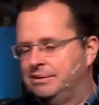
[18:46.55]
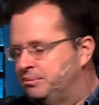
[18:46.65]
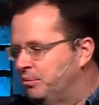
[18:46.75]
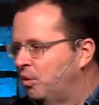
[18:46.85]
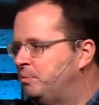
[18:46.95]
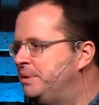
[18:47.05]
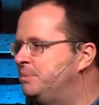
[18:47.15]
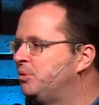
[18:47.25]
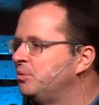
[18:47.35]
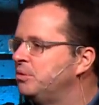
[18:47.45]
more
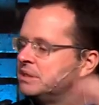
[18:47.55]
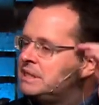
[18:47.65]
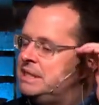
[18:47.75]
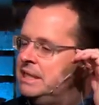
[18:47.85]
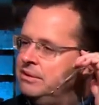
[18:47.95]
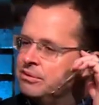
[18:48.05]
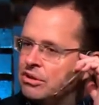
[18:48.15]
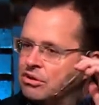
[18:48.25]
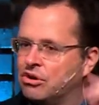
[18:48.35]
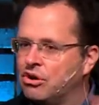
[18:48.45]
people will see, it'll
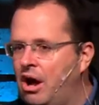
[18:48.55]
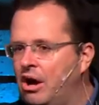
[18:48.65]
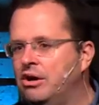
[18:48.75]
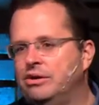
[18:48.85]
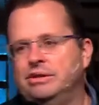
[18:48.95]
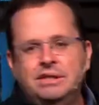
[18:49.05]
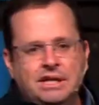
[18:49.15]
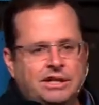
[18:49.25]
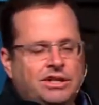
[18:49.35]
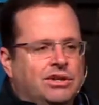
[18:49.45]
grow,
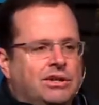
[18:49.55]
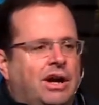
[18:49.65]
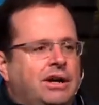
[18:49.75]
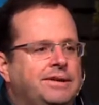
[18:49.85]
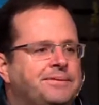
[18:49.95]
you know,